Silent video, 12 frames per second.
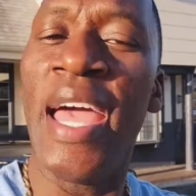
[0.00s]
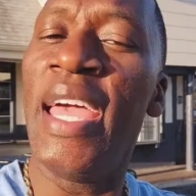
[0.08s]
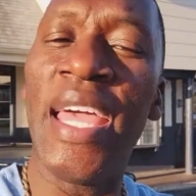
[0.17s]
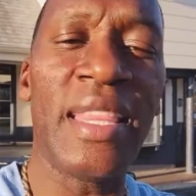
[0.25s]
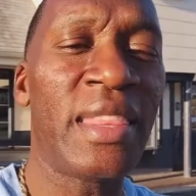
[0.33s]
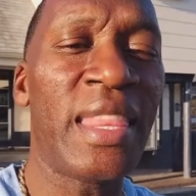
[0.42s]

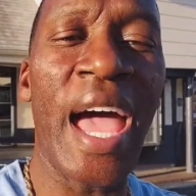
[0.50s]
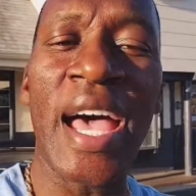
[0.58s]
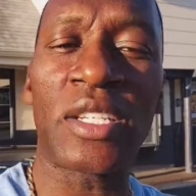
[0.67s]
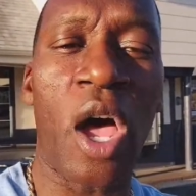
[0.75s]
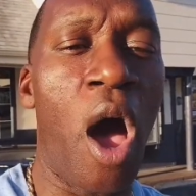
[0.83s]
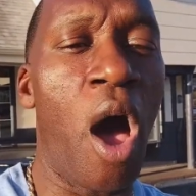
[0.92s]
And
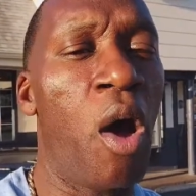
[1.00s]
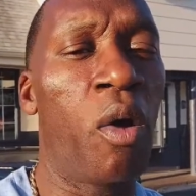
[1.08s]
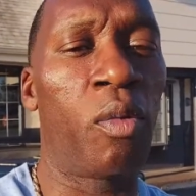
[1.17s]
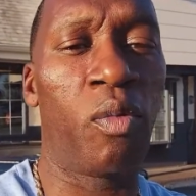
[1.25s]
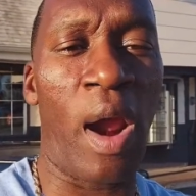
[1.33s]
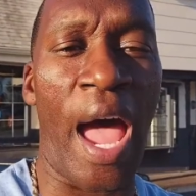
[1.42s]
that's all
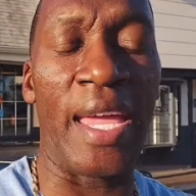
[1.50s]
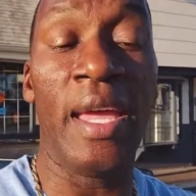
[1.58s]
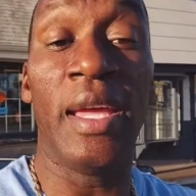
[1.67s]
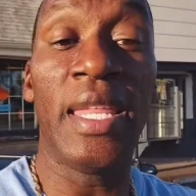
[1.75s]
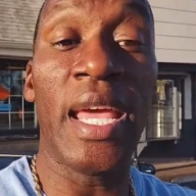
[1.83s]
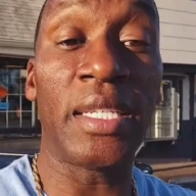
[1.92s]
right.
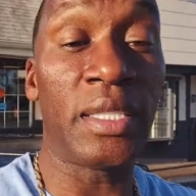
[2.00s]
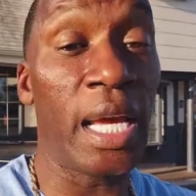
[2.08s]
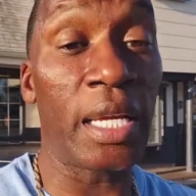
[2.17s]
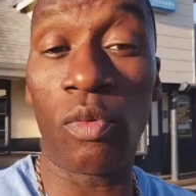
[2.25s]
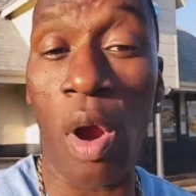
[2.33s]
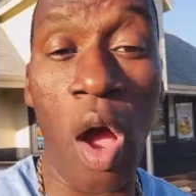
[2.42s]
There's
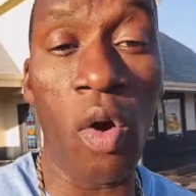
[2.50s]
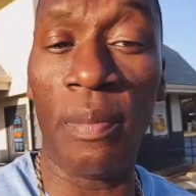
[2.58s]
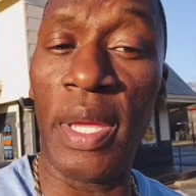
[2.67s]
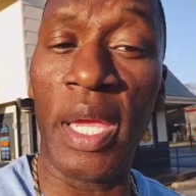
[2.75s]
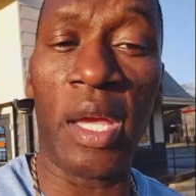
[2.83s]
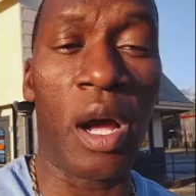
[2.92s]
nothing wrong with
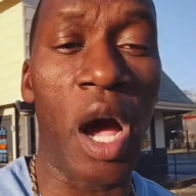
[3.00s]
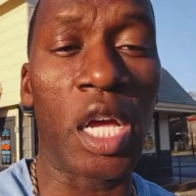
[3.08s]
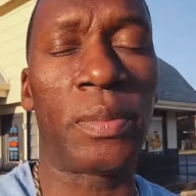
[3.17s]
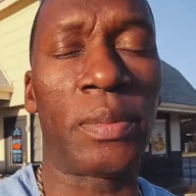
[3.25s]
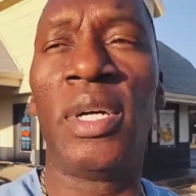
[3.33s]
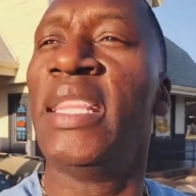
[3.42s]
being comfortable.